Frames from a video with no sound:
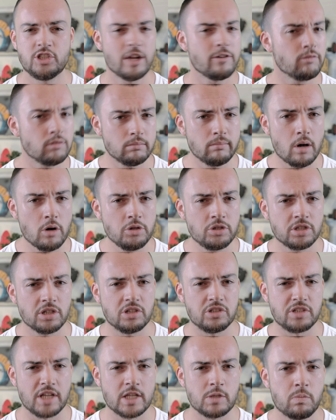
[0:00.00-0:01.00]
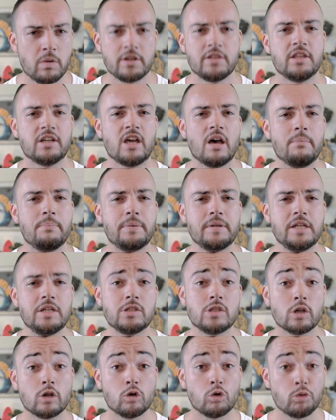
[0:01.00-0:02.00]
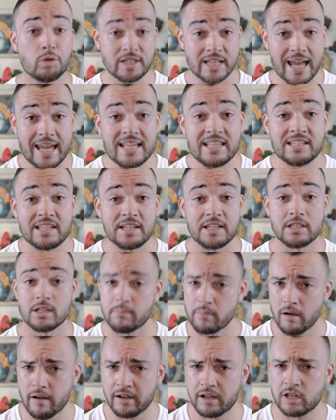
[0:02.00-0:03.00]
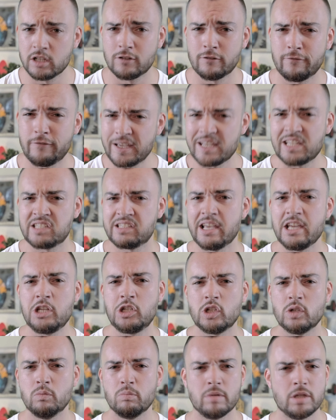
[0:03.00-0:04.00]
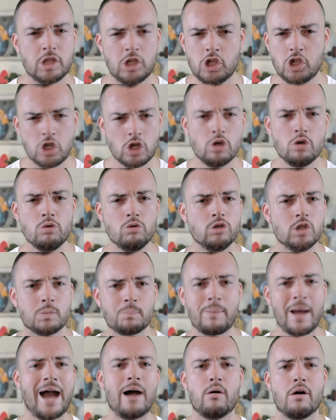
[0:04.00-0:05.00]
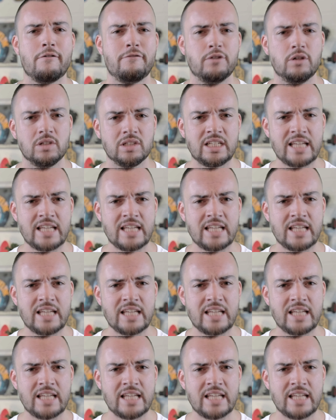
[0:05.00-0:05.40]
General Motors is one of the companies that created America's fixation with huge, powerful,